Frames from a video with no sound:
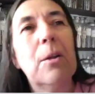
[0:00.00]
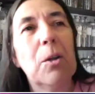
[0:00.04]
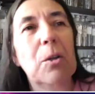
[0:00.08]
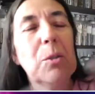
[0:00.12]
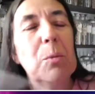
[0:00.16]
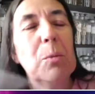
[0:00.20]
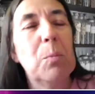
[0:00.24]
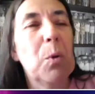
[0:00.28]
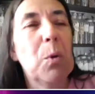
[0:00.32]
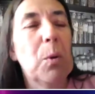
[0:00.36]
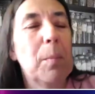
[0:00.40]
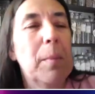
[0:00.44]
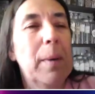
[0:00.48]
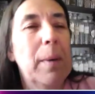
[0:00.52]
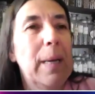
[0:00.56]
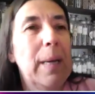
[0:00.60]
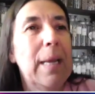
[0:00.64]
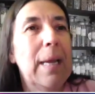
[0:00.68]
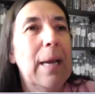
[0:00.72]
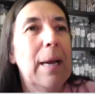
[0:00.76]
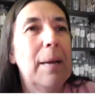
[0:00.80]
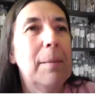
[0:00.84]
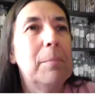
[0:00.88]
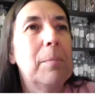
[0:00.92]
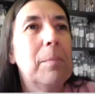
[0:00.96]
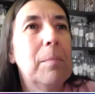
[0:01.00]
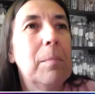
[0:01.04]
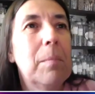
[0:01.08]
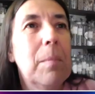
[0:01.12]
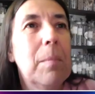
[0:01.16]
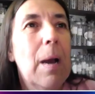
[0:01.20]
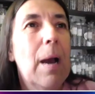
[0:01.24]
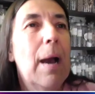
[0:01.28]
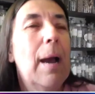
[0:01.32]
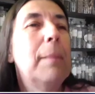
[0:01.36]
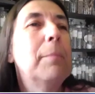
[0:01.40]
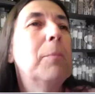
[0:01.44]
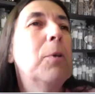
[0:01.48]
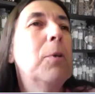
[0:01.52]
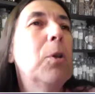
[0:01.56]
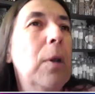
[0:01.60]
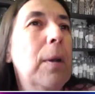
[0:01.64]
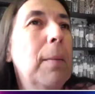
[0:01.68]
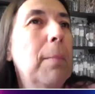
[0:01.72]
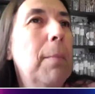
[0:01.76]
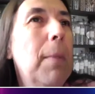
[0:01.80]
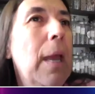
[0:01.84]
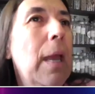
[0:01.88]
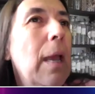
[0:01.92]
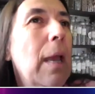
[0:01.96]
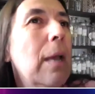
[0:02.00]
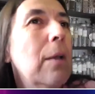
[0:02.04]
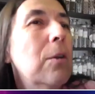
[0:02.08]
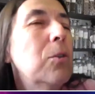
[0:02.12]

the more money I'm going to make.